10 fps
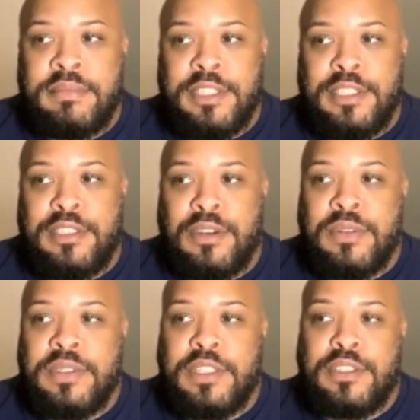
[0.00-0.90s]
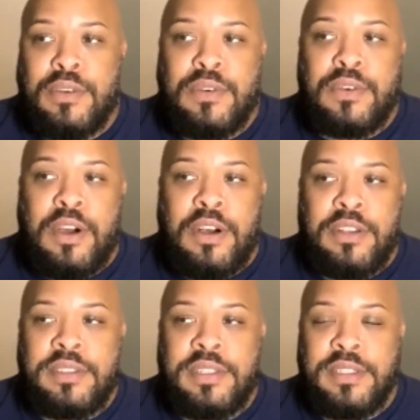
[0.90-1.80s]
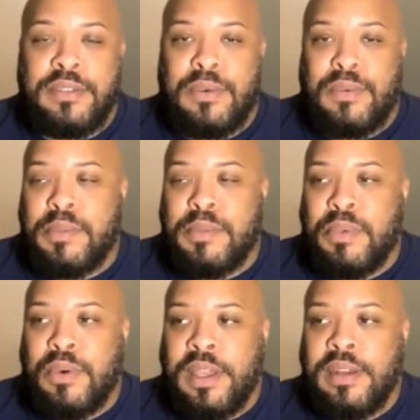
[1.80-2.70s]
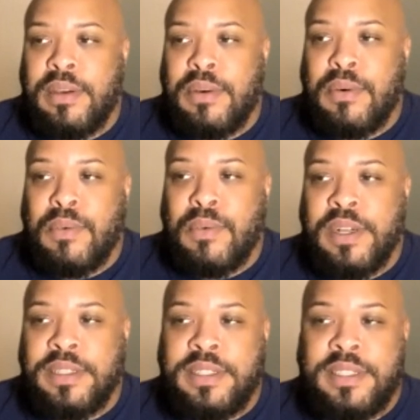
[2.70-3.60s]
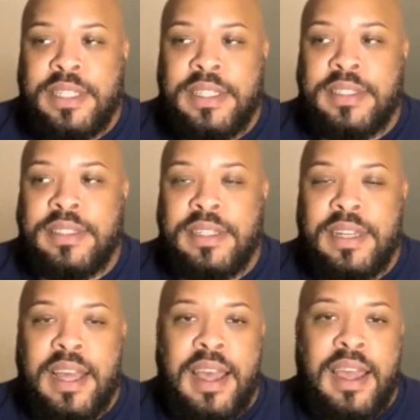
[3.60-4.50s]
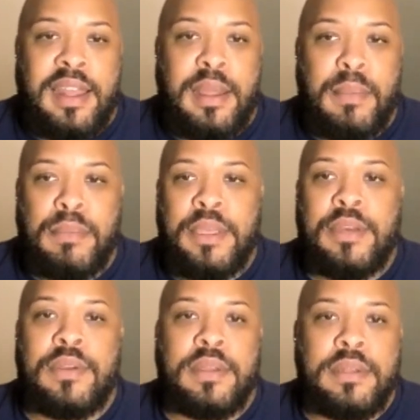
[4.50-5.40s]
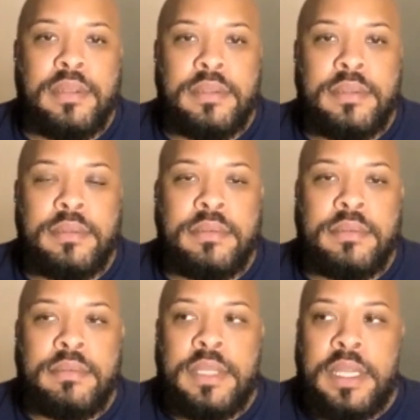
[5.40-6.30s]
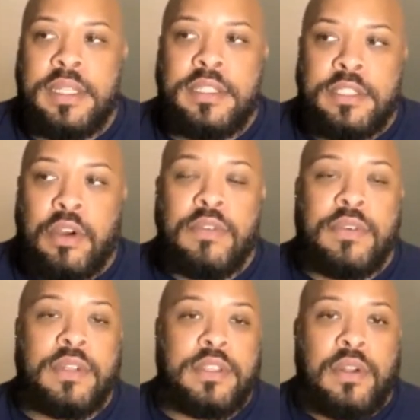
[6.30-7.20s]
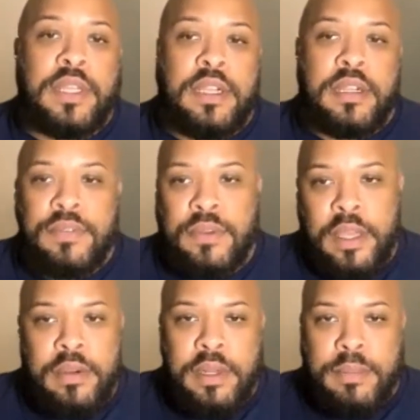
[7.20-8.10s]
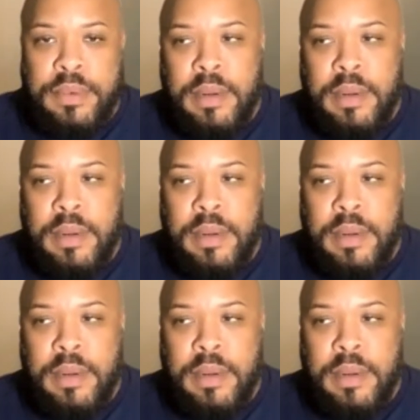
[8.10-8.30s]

So the total cost is 1.169 million. And this is over 30 years if you held up